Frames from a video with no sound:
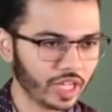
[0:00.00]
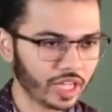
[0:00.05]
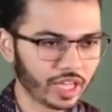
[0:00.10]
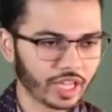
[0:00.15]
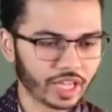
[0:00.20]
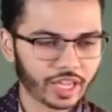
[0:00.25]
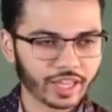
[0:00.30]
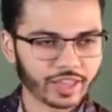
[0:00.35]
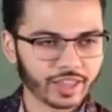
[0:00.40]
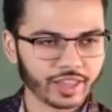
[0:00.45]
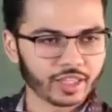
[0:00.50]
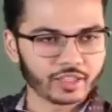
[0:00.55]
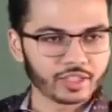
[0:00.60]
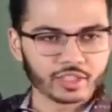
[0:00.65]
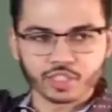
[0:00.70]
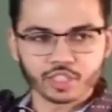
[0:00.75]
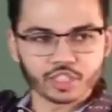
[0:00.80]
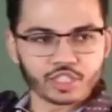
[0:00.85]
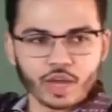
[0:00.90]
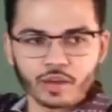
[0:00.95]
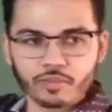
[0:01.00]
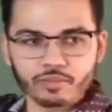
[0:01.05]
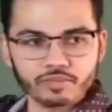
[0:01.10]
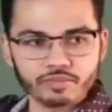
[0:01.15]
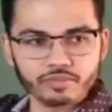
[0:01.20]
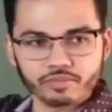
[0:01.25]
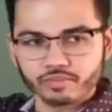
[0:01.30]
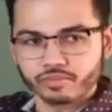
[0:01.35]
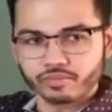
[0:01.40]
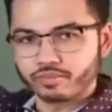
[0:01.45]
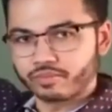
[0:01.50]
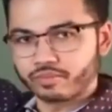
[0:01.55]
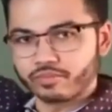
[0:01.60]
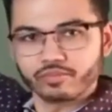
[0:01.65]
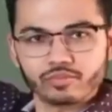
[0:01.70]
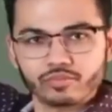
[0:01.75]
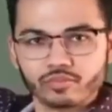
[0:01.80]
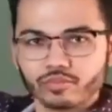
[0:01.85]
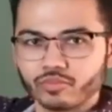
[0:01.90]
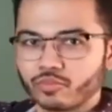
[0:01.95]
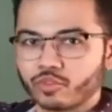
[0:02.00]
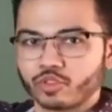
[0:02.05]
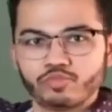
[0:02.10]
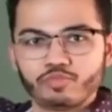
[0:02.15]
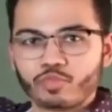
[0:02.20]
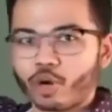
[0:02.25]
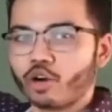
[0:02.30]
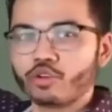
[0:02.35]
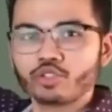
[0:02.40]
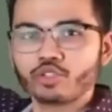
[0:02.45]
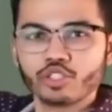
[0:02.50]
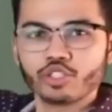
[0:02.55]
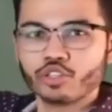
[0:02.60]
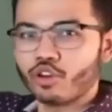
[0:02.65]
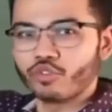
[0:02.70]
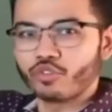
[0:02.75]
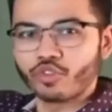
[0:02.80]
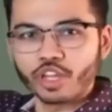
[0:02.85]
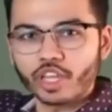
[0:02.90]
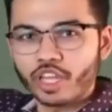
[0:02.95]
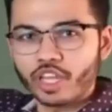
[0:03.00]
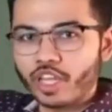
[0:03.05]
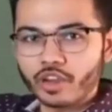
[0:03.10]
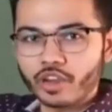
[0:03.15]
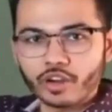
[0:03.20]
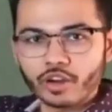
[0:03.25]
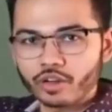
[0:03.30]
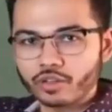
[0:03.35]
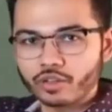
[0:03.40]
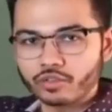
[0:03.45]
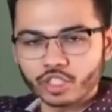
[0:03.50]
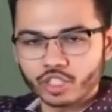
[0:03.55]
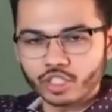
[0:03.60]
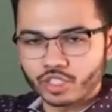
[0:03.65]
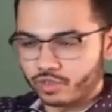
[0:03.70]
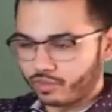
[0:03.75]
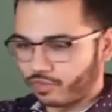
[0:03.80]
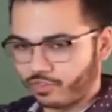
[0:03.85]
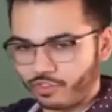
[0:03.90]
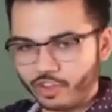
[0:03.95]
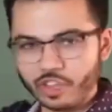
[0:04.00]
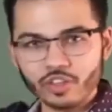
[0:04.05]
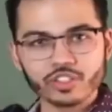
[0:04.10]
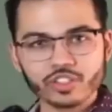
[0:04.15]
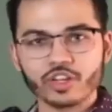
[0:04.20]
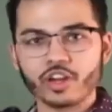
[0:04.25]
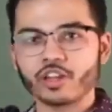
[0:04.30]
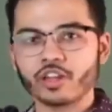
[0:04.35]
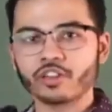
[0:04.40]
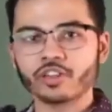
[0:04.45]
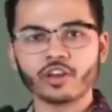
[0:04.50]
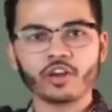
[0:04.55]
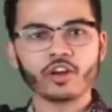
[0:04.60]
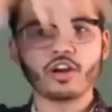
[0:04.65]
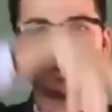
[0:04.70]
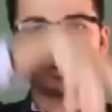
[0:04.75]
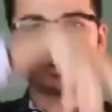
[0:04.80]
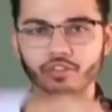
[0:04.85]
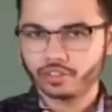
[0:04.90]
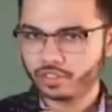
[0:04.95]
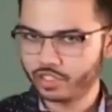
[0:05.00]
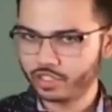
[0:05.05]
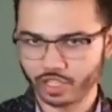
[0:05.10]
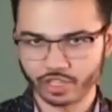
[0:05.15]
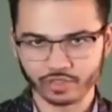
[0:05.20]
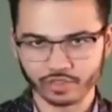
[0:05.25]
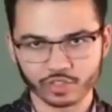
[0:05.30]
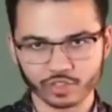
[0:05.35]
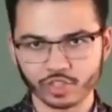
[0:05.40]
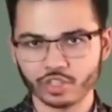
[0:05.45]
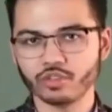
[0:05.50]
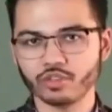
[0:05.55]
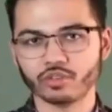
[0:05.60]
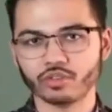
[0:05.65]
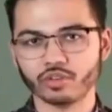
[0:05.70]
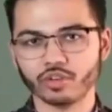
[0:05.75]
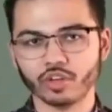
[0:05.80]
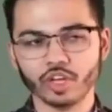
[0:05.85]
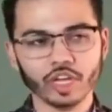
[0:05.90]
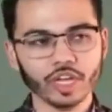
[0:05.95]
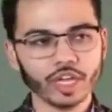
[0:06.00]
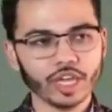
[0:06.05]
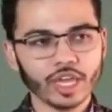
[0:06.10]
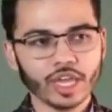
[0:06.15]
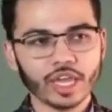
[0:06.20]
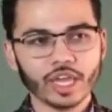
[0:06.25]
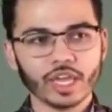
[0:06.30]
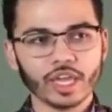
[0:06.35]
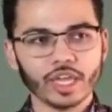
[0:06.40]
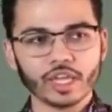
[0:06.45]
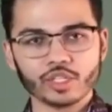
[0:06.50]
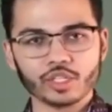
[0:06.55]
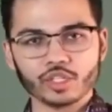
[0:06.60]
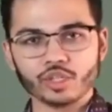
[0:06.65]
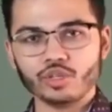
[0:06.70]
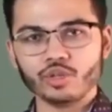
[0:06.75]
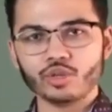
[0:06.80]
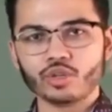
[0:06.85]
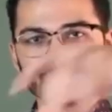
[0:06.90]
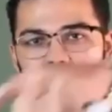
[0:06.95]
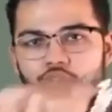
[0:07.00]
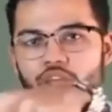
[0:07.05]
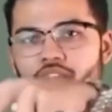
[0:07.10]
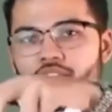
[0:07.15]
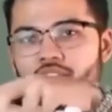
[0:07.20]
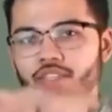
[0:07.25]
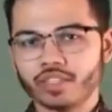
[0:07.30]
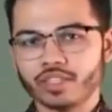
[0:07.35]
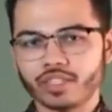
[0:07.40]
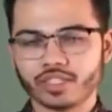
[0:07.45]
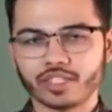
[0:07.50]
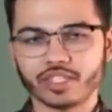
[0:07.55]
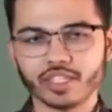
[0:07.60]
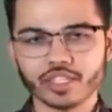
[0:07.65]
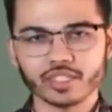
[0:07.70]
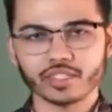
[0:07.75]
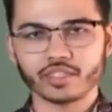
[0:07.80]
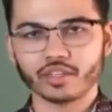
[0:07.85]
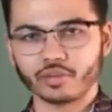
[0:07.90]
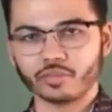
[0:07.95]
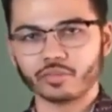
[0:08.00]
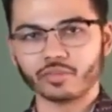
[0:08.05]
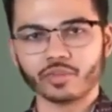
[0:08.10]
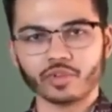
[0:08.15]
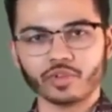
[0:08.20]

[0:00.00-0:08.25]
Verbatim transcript: and then some person over here just feels it on their heart to give to you. And so you create this system